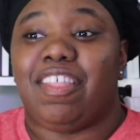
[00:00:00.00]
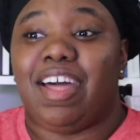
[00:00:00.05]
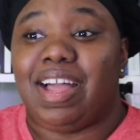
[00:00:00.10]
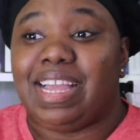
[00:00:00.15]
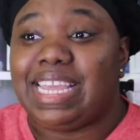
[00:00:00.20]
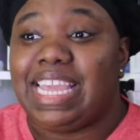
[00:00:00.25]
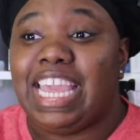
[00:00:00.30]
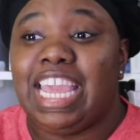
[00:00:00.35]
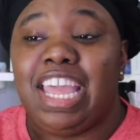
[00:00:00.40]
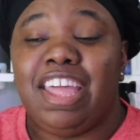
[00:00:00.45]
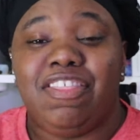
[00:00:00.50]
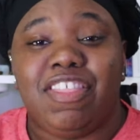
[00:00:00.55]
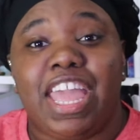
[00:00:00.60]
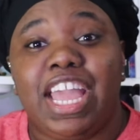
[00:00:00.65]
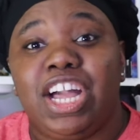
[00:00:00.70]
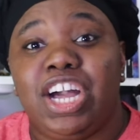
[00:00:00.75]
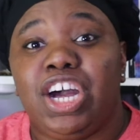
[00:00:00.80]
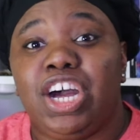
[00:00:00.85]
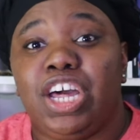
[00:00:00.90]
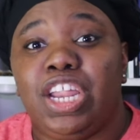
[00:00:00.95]
Again,
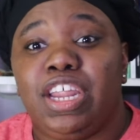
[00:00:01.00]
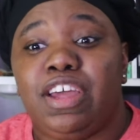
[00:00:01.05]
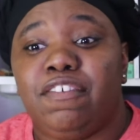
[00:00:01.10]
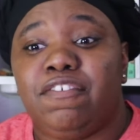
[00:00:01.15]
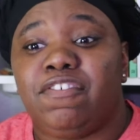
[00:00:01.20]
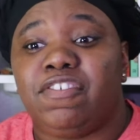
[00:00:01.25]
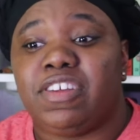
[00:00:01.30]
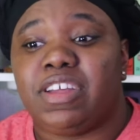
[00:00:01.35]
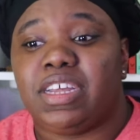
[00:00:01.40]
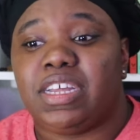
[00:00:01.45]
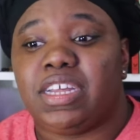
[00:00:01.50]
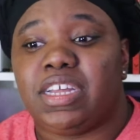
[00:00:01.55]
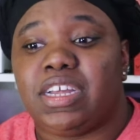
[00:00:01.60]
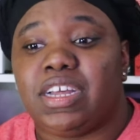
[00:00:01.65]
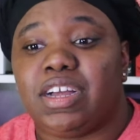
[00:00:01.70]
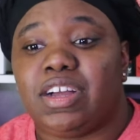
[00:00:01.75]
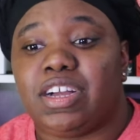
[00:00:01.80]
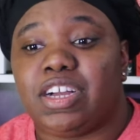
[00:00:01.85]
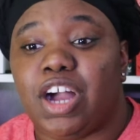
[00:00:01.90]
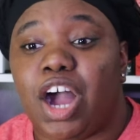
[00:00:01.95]
they could have
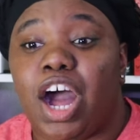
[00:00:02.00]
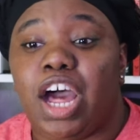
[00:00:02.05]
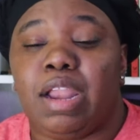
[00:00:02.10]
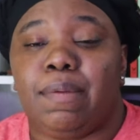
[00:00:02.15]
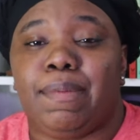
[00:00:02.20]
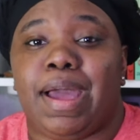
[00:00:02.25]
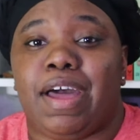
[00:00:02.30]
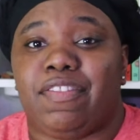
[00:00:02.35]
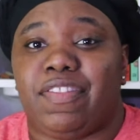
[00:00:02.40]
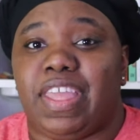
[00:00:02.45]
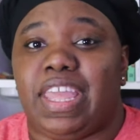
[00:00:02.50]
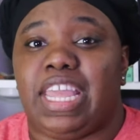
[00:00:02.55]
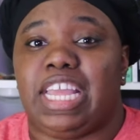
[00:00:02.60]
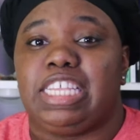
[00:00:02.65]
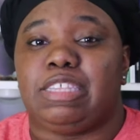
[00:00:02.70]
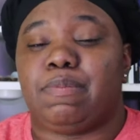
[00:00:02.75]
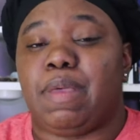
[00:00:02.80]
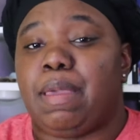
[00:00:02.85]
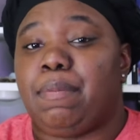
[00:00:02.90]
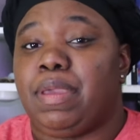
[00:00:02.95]
gone about
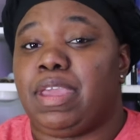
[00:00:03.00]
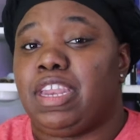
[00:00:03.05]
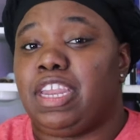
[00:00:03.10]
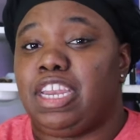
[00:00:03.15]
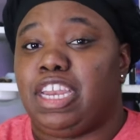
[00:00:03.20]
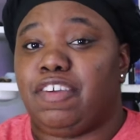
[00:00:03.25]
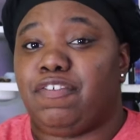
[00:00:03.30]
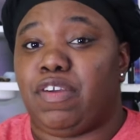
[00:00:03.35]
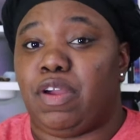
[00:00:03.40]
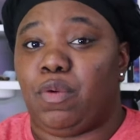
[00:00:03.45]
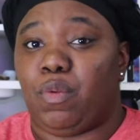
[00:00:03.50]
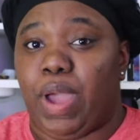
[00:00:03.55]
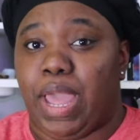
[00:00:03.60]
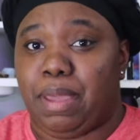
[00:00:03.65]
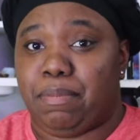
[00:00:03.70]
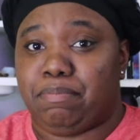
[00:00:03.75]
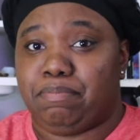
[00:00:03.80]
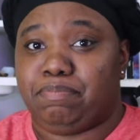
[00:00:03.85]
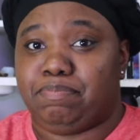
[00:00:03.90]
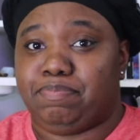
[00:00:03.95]
things maybe in a different
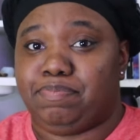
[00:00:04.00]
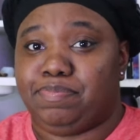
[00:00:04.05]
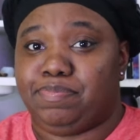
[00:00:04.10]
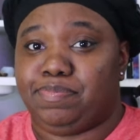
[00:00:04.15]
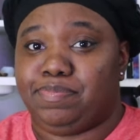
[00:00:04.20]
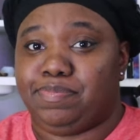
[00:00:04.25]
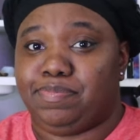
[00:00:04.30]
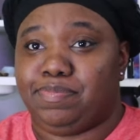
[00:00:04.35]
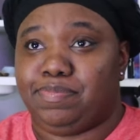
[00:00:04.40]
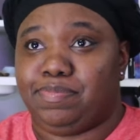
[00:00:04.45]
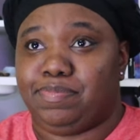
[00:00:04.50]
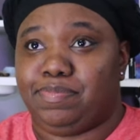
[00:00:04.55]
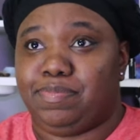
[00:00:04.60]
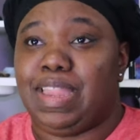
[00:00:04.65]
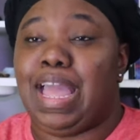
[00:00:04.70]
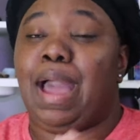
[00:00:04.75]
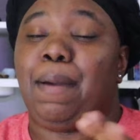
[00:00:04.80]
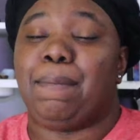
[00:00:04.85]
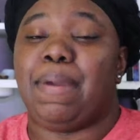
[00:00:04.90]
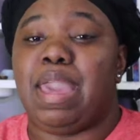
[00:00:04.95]
way.
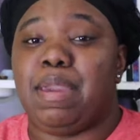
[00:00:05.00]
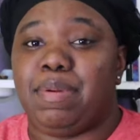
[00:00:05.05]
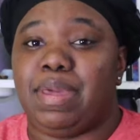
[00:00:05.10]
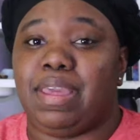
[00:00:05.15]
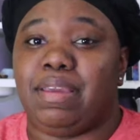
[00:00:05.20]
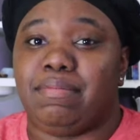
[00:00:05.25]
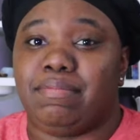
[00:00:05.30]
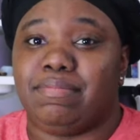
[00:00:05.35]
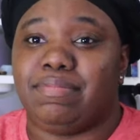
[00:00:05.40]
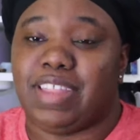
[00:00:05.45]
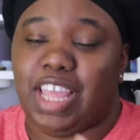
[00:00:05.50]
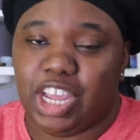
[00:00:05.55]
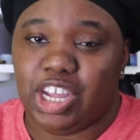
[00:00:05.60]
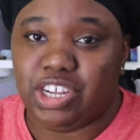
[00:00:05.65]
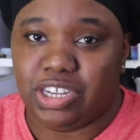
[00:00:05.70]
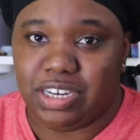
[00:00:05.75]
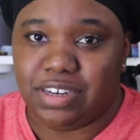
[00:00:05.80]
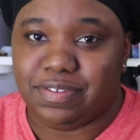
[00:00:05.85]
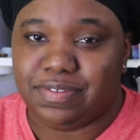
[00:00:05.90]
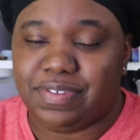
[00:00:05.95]
Not maybe, they
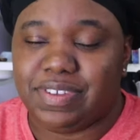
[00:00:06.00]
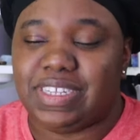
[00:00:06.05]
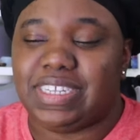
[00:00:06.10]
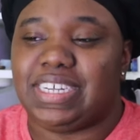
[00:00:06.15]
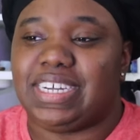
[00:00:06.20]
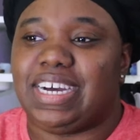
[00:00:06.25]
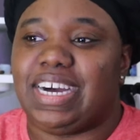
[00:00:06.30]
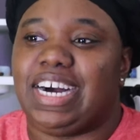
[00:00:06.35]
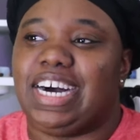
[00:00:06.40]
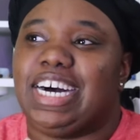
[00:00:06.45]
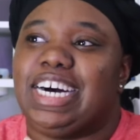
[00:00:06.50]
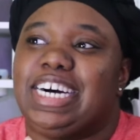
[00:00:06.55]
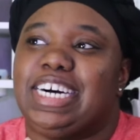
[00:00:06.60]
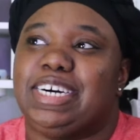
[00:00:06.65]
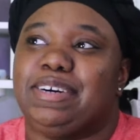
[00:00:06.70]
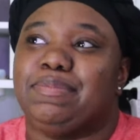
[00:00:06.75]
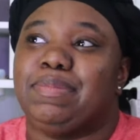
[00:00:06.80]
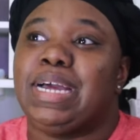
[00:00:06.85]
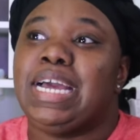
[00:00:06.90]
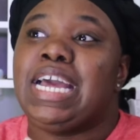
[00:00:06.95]
could have.
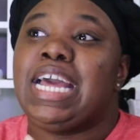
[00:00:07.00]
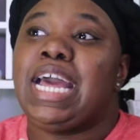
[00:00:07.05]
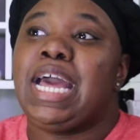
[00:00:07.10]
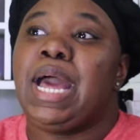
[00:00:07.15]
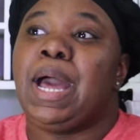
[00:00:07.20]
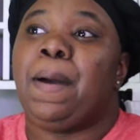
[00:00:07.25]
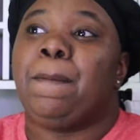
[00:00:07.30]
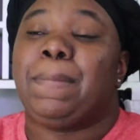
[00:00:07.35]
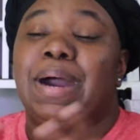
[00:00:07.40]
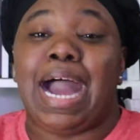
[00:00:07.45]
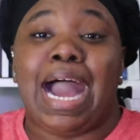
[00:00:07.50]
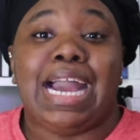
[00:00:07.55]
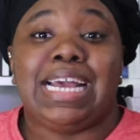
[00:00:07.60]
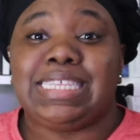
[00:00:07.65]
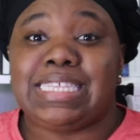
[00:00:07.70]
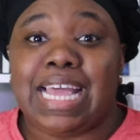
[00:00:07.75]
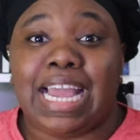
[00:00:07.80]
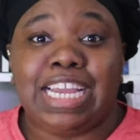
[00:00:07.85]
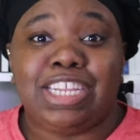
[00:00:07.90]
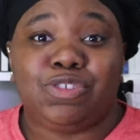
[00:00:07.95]
But
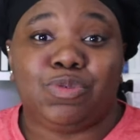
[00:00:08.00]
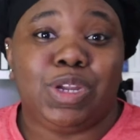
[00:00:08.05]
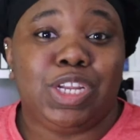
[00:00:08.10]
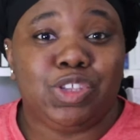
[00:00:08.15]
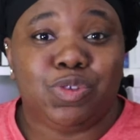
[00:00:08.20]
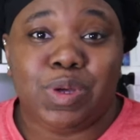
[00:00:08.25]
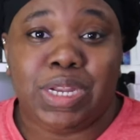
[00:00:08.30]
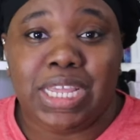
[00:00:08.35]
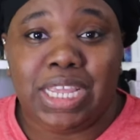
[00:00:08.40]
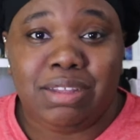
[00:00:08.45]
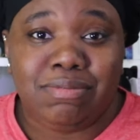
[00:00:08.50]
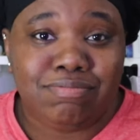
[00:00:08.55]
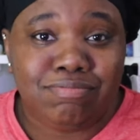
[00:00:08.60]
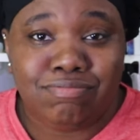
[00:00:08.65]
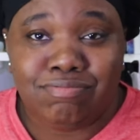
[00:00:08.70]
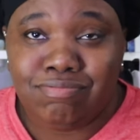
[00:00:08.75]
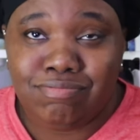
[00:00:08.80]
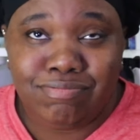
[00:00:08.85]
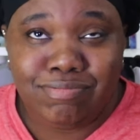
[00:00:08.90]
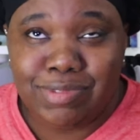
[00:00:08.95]
hindsight, 2020.
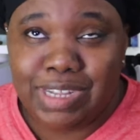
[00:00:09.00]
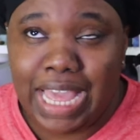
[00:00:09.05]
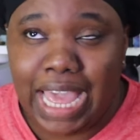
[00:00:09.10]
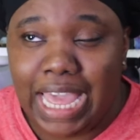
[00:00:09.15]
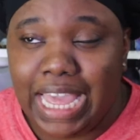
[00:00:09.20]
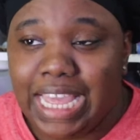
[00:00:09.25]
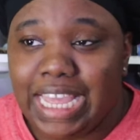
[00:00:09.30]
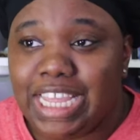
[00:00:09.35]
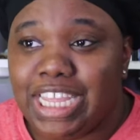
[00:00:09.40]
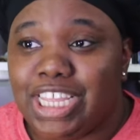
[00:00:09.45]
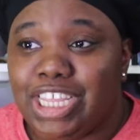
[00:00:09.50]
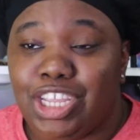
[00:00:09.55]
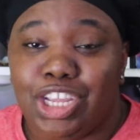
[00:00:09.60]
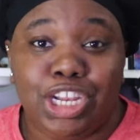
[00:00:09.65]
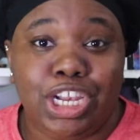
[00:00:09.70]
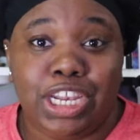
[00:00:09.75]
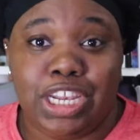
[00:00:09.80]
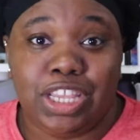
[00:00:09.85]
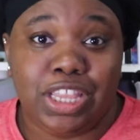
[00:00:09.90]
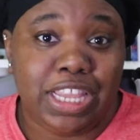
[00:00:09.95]
Okay,
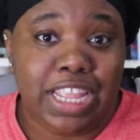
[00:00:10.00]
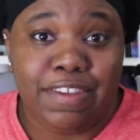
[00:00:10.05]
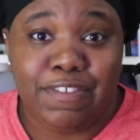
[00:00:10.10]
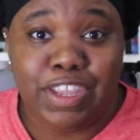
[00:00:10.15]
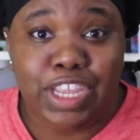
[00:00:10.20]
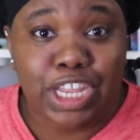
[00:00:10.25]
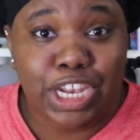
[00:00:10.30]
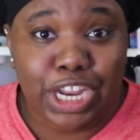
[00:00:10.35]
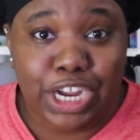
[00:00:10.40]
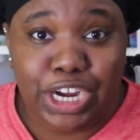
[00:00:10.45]
you live and you